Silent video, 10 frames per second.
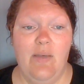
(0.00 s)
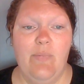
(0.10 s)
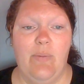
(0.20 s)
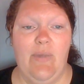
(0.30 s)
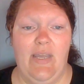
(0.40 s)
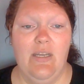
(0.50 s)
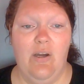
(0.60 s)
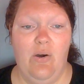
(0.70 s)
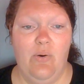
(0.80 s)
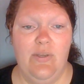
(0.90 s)
My main
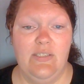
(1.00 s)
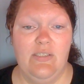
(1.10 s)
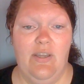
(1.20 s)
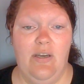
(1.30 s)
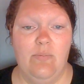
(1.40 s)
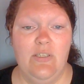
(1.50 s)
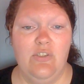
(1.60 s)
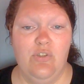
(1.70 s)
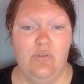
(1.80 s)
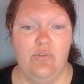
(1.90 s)
goal is to help
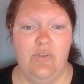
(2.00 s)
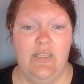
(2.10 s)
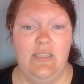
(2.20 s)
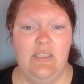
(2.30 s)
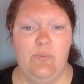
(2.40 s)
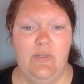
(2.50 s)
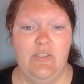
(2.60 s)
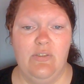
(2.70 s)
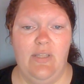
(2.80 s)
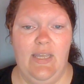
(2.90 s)
these children in the
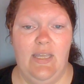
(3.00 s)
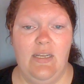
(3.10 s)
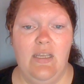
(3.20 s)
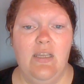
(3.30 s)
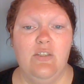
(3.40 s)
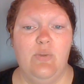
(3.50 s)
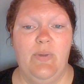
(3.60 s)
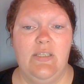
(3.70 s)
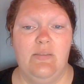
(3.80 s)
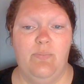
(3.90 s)
special ed to
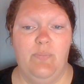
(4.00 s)
be